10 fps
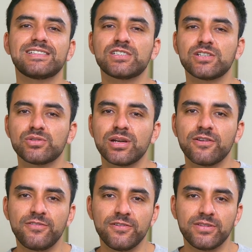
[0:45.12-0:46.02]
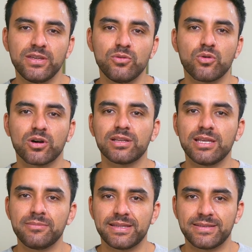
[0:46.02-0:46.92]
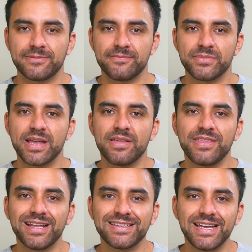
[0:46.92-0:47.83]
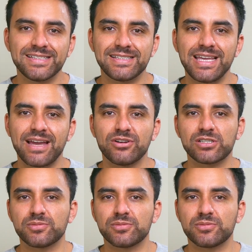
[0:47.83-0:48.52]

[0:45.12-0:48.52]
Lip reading: 650 word limit. That takes the average